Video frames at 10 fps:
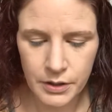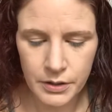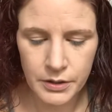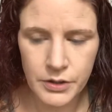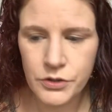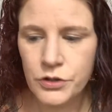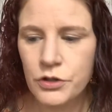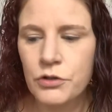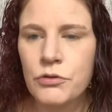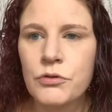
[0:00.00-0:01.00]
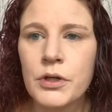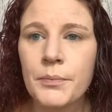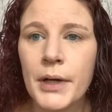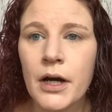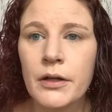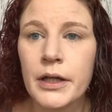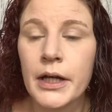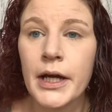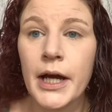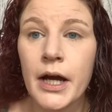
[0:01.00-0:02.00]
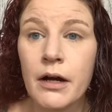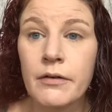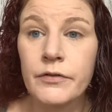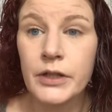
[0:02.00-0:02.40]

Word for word: this new palette I have.